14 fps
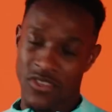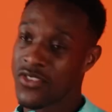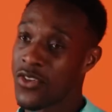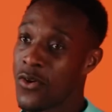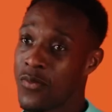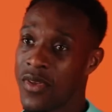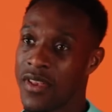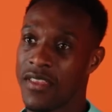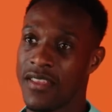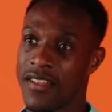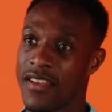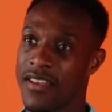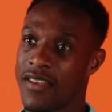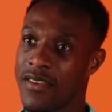so many
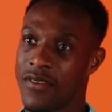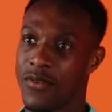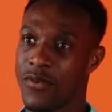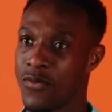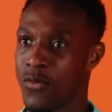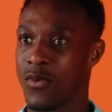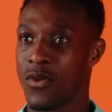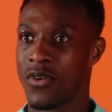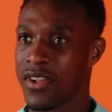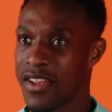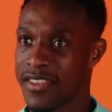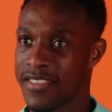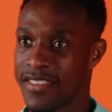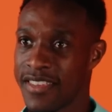like
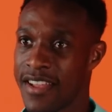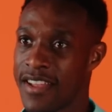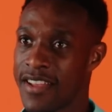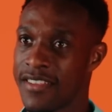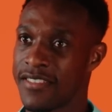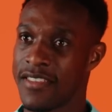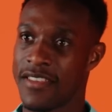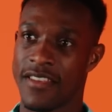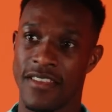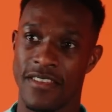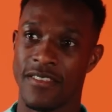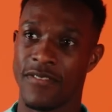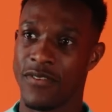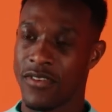world-class stars
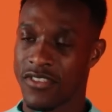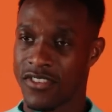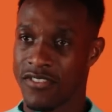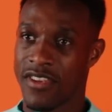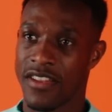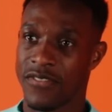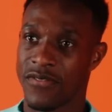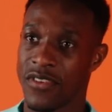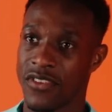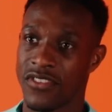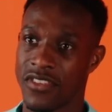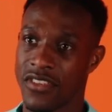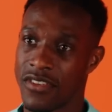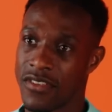there. You've got Sir Alex
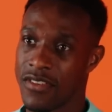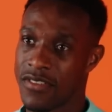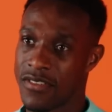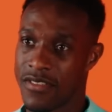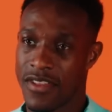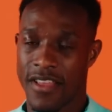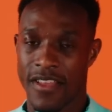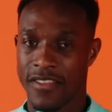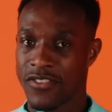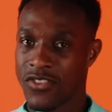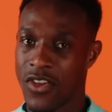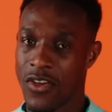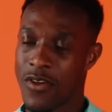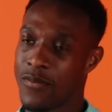Ferguson, like
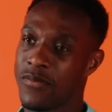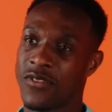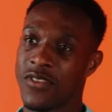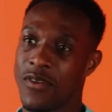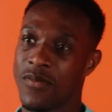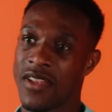top, top